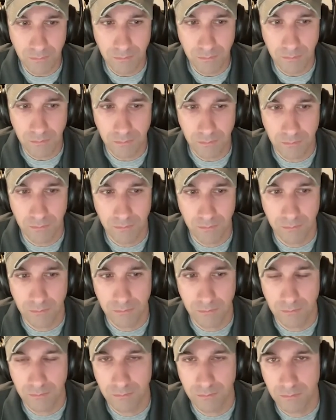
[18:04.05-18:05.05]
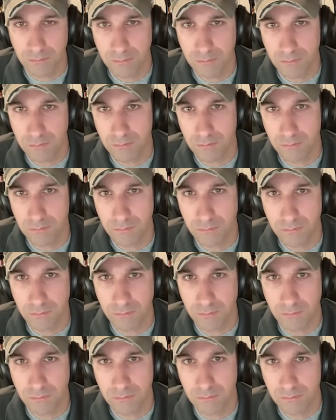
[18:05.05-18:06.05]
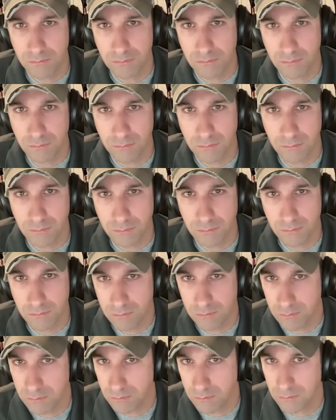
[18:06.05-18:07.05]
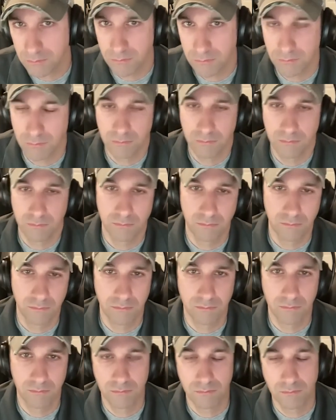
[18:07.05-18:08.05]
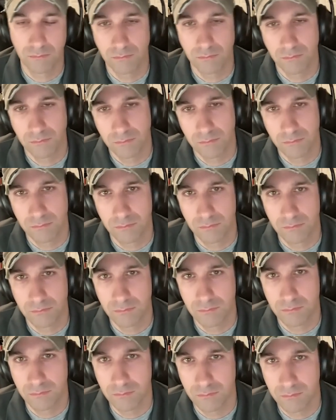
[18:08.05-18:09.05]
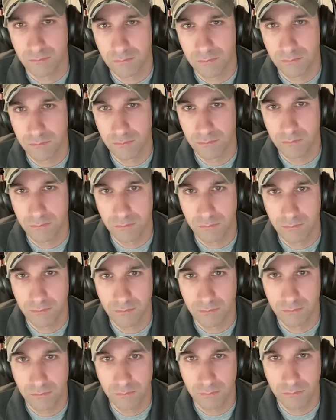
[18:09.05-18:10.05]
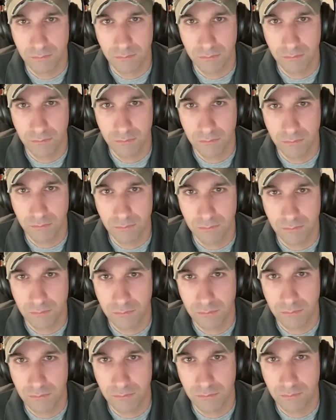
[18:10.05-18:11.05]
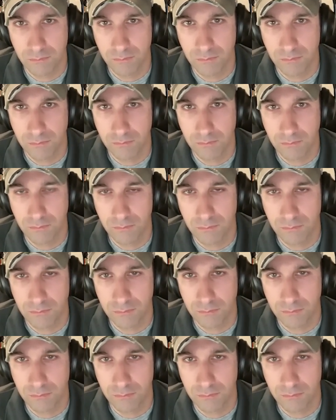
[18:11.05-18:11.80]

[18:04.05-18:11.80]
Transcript: The person shown says nothing.